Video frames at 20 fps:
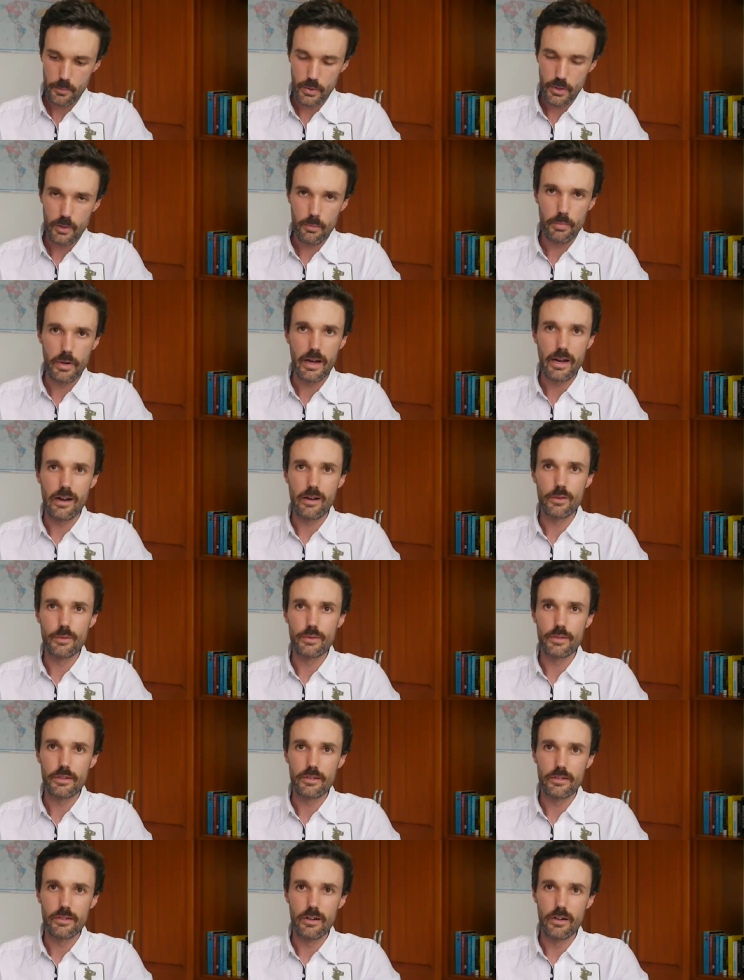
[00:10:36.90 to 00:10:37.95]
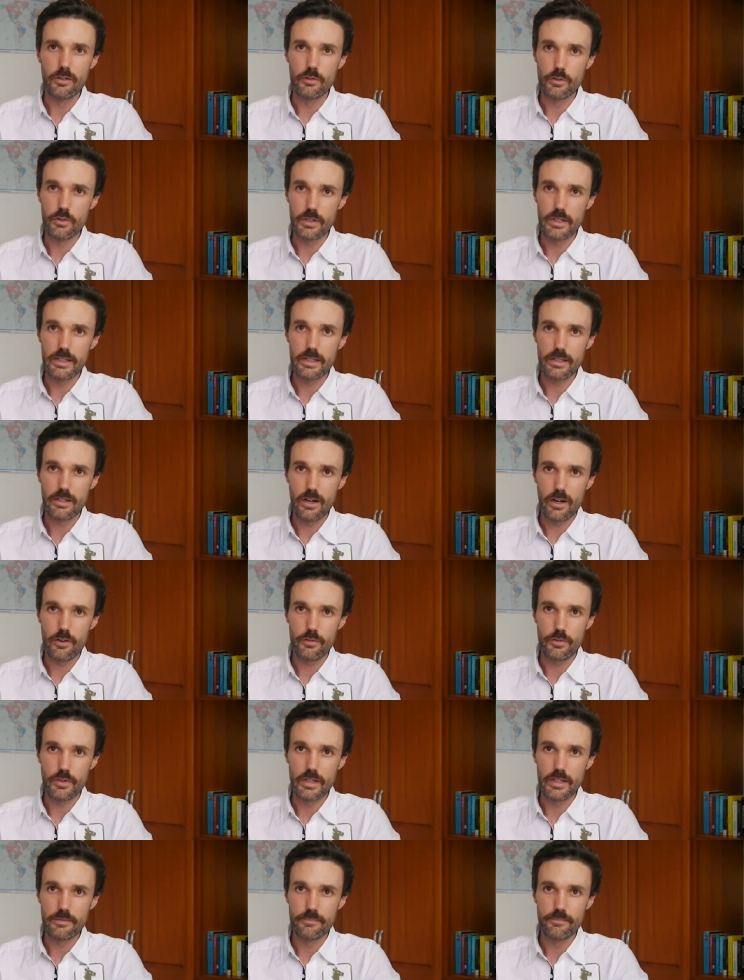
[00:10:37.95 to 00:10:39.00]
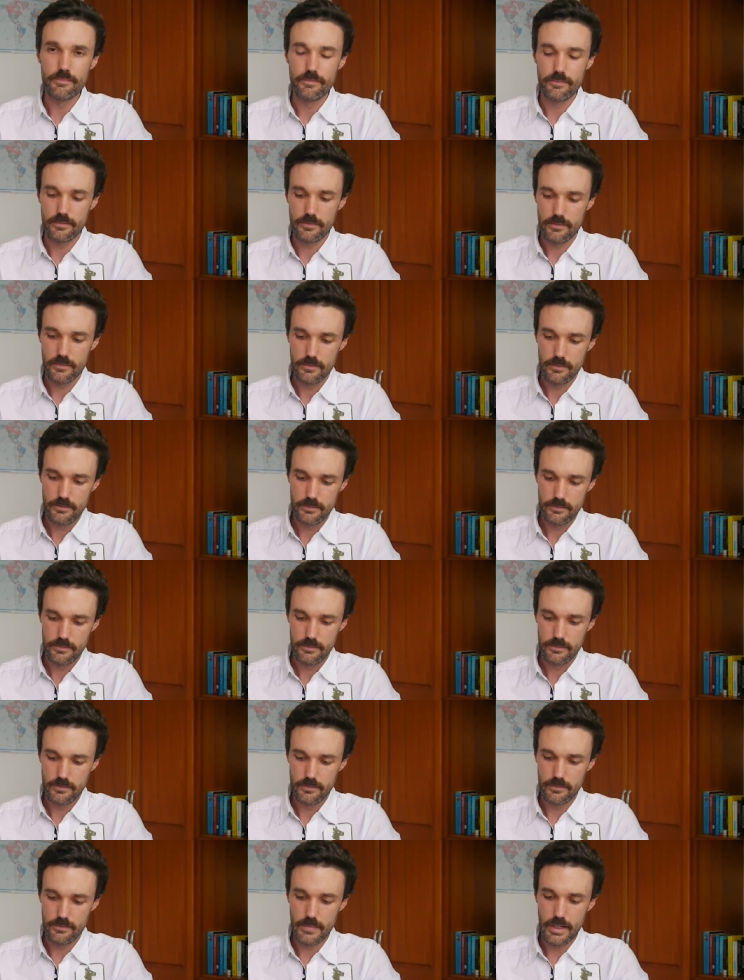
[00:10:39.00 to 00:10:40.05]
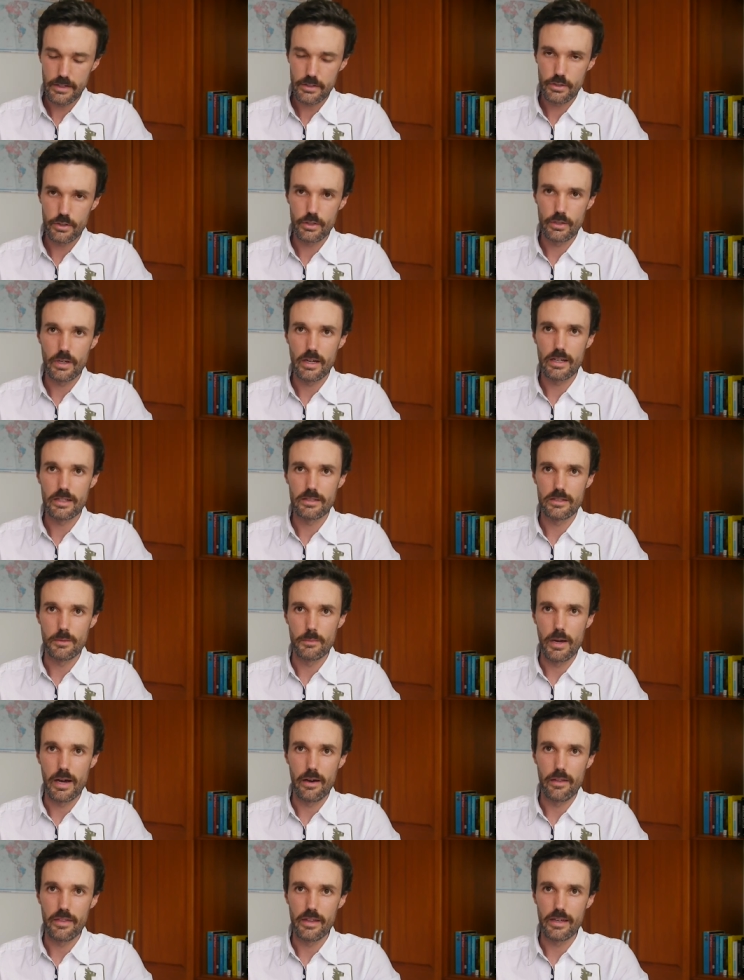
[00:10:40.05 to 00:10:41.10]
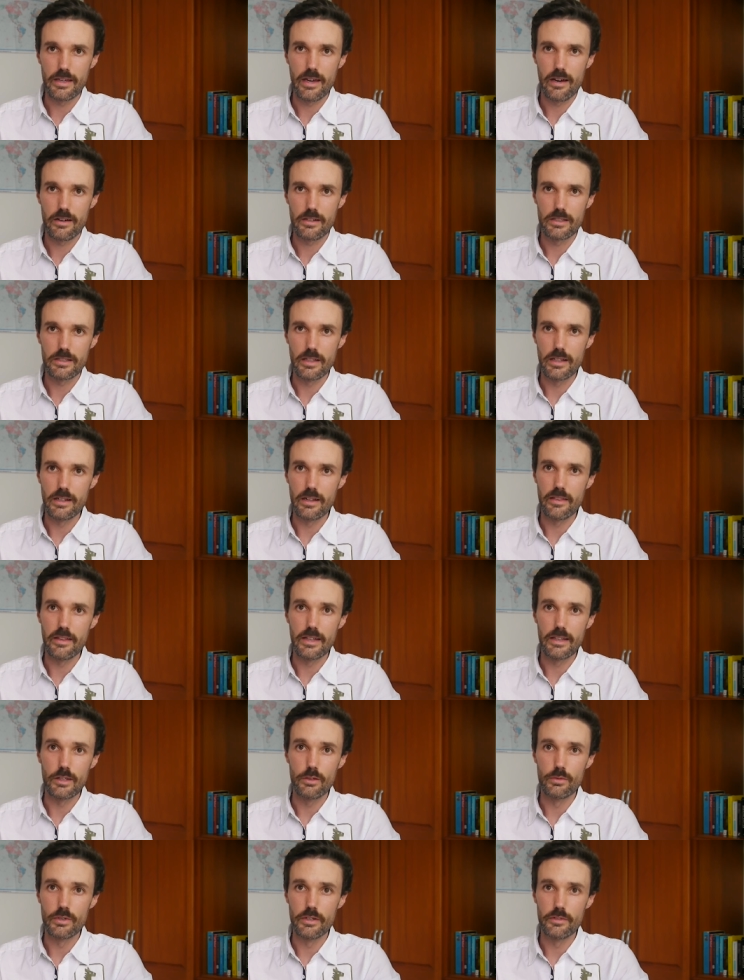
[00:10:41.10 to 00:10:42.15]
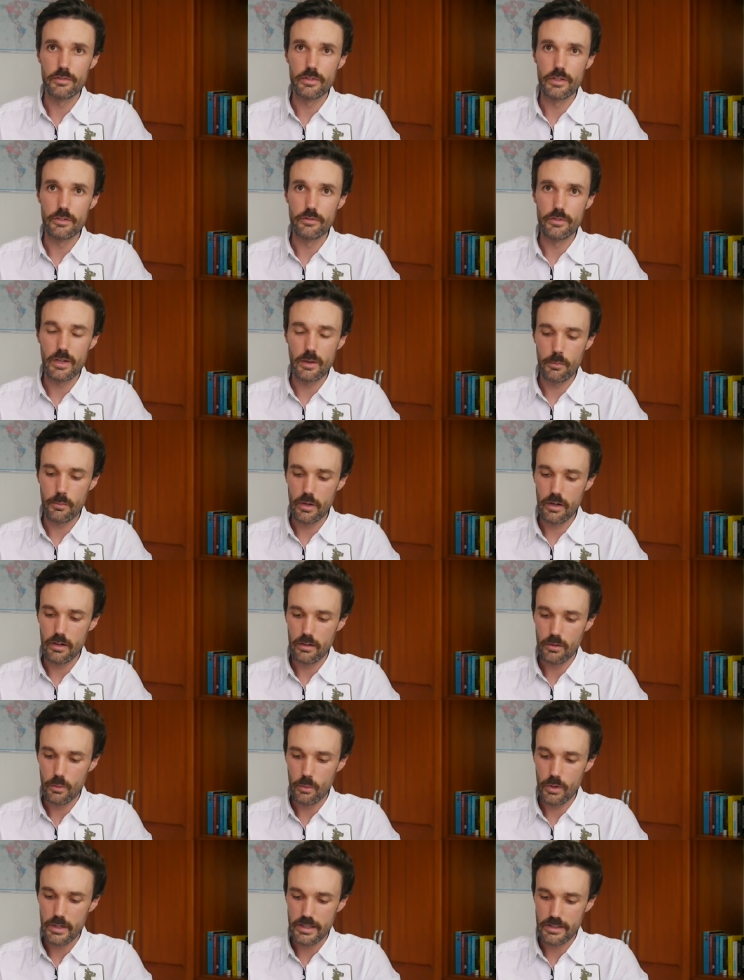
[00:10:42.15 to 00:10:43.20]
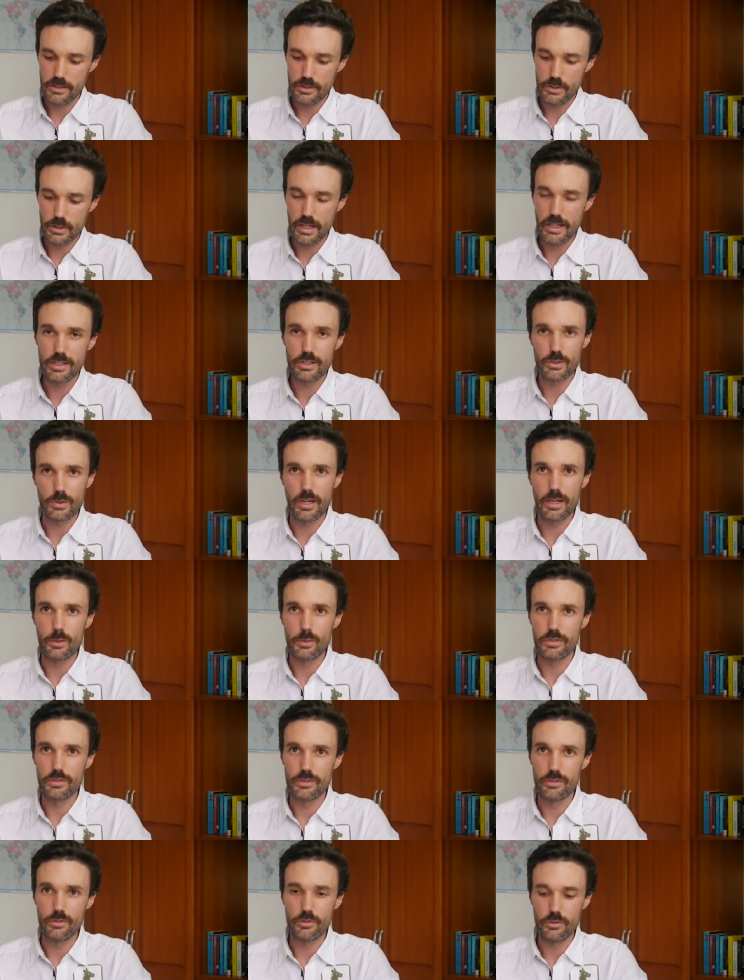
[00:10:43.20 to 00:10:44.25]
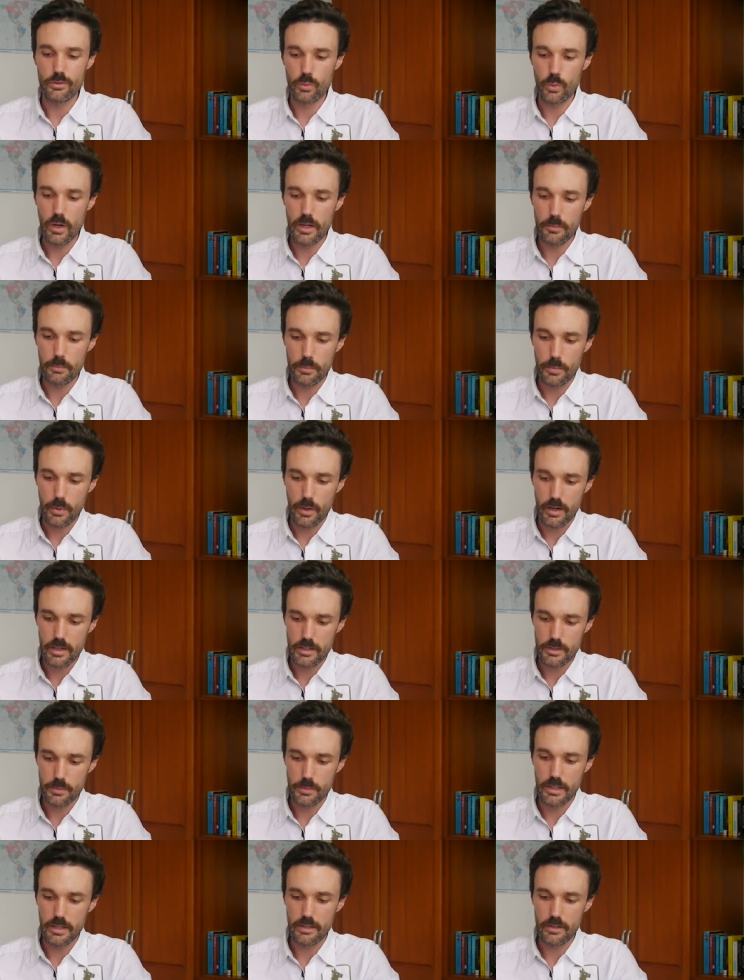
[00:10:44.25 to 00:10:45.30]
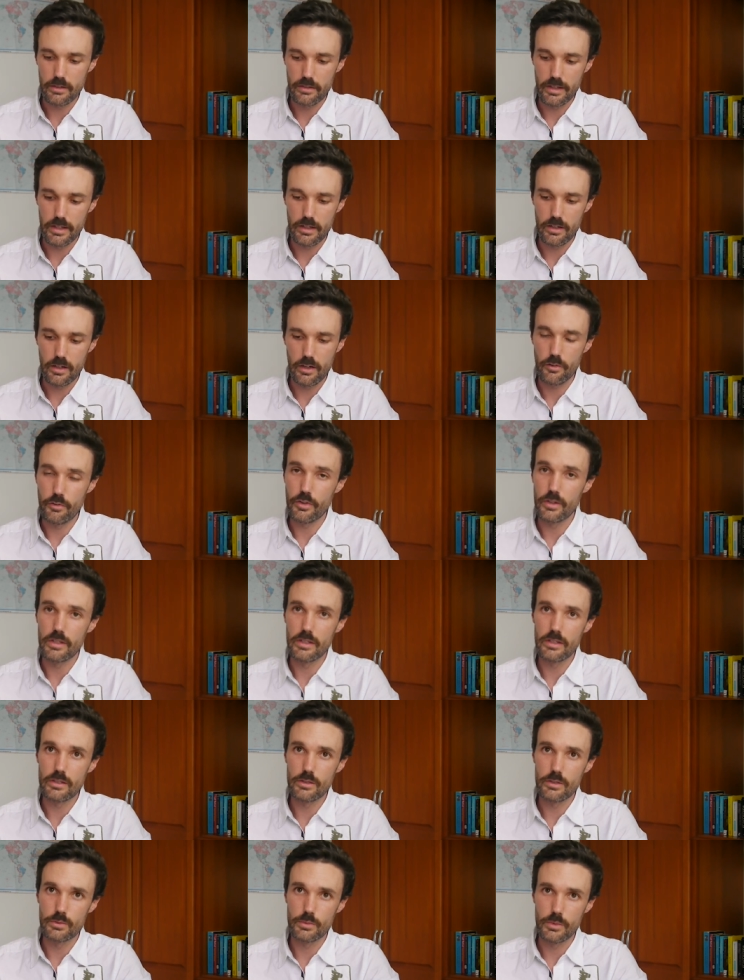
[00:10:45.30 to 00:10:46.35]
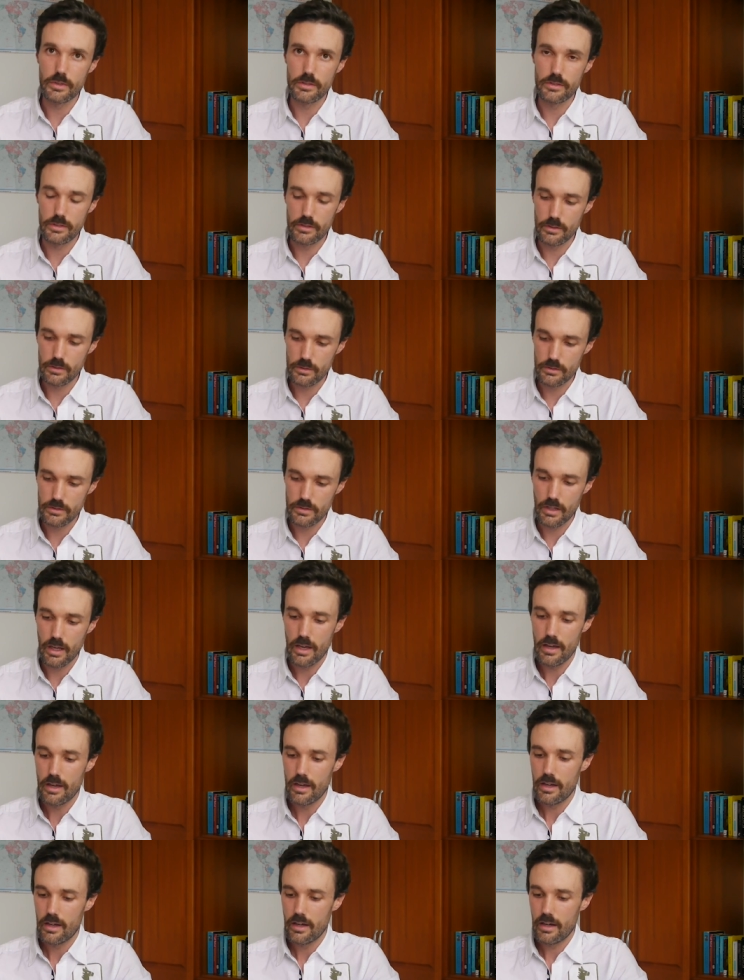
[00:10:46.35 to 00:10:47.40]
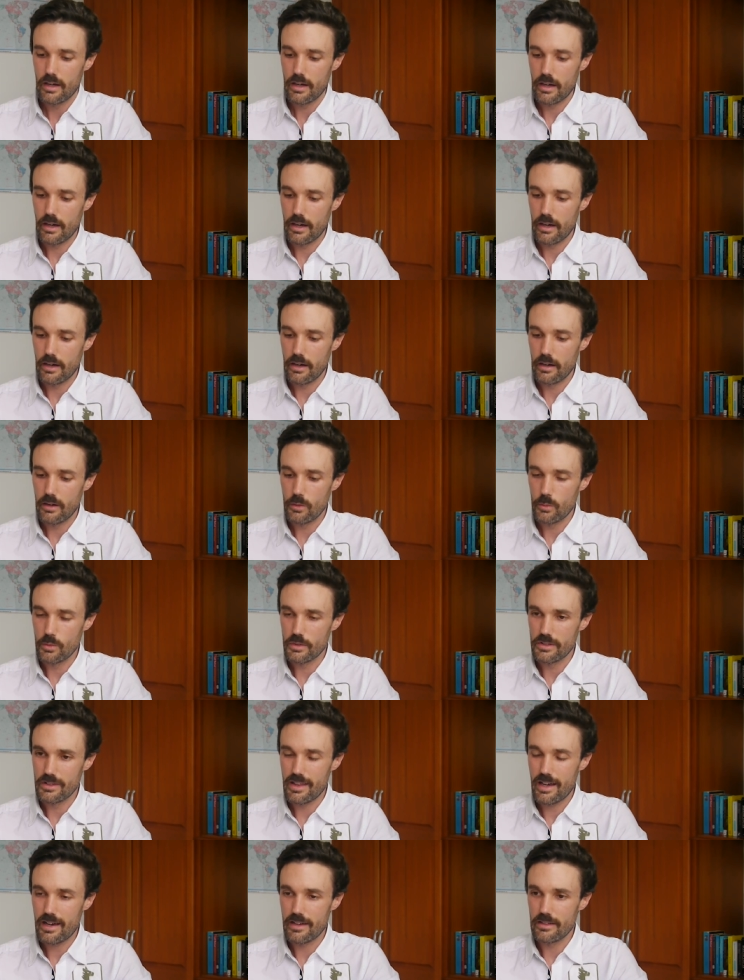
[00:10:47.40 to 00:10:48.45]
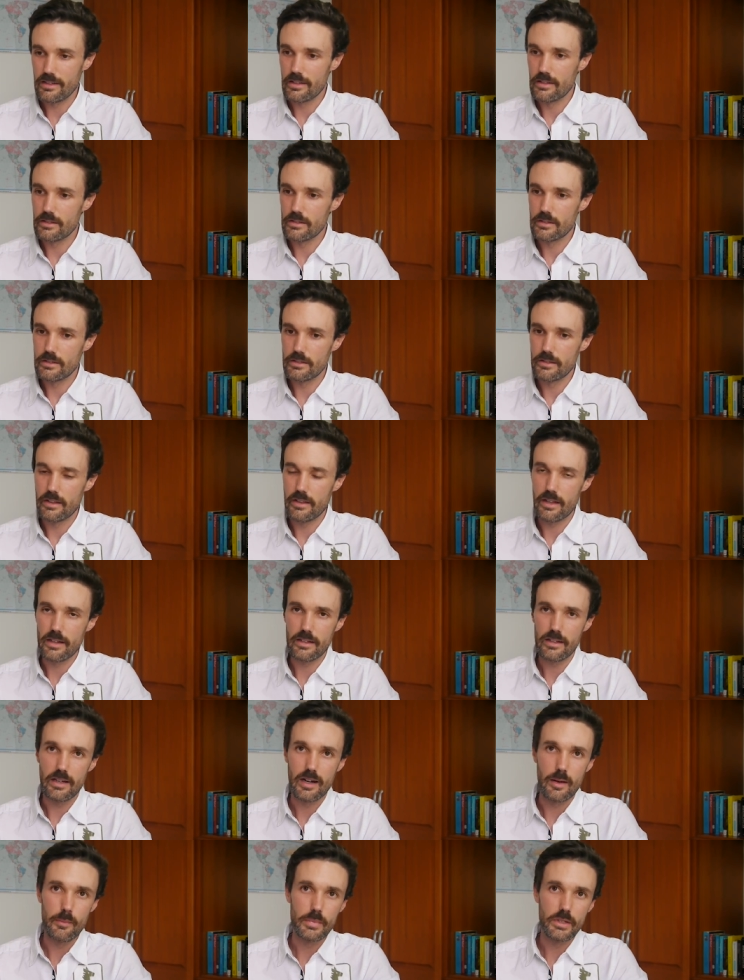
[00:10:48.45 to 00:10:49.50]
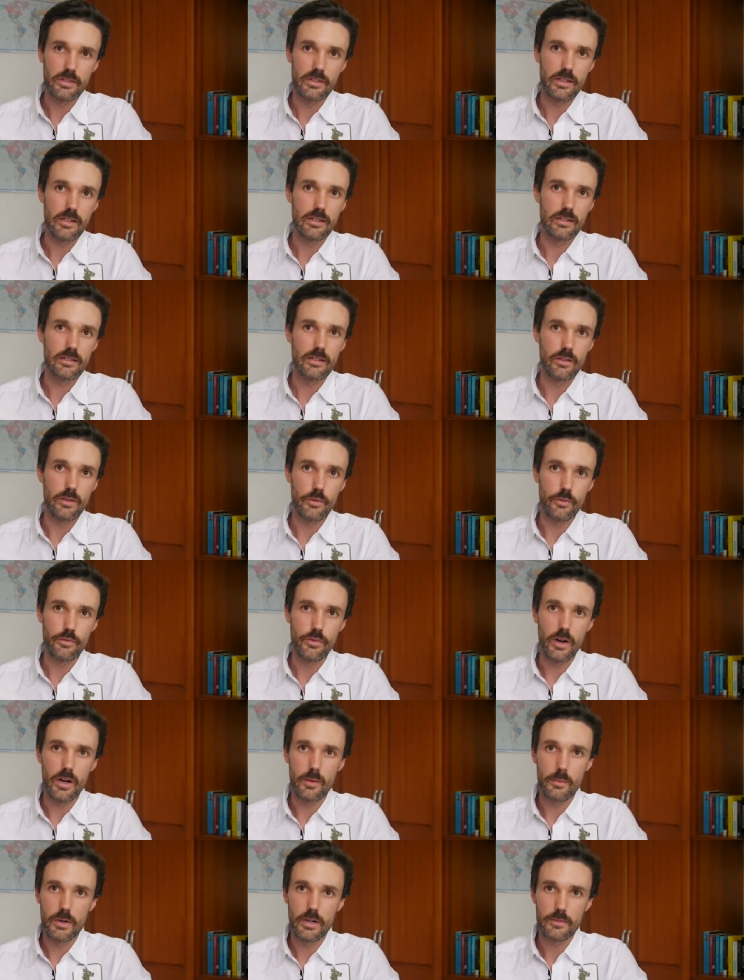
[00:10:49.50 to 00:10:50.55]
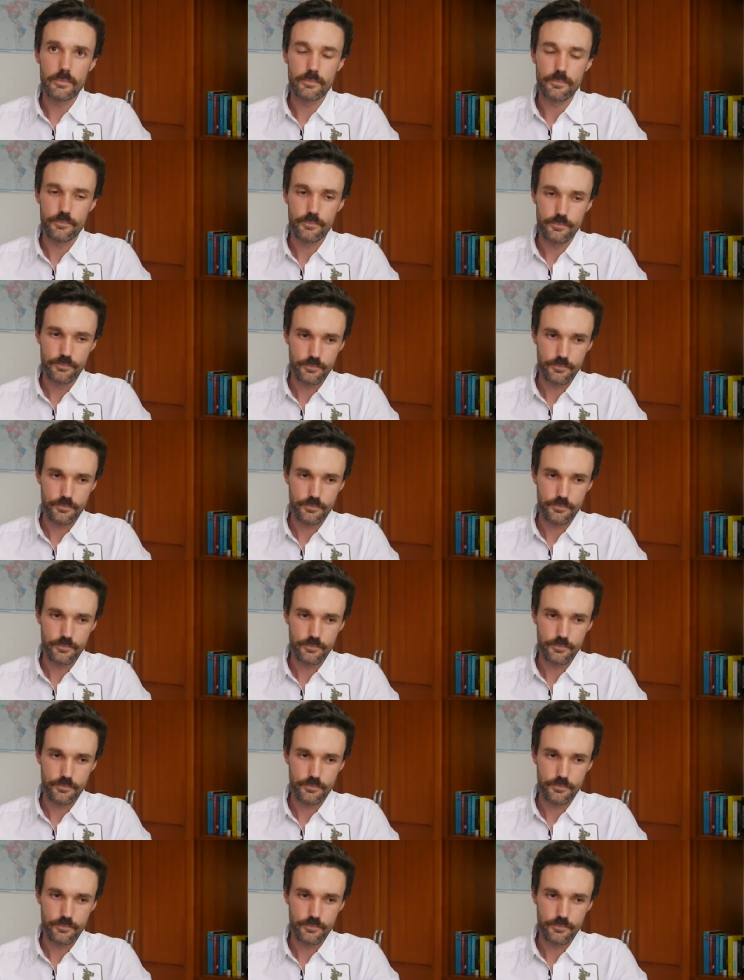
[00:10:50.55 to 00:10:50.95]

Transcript: per pound of green coffee, make sure you ask them how they calculated that derivative number. What exchange rate was used? What parchment green coffee yield was used? Was that yield then compensated to the farmer?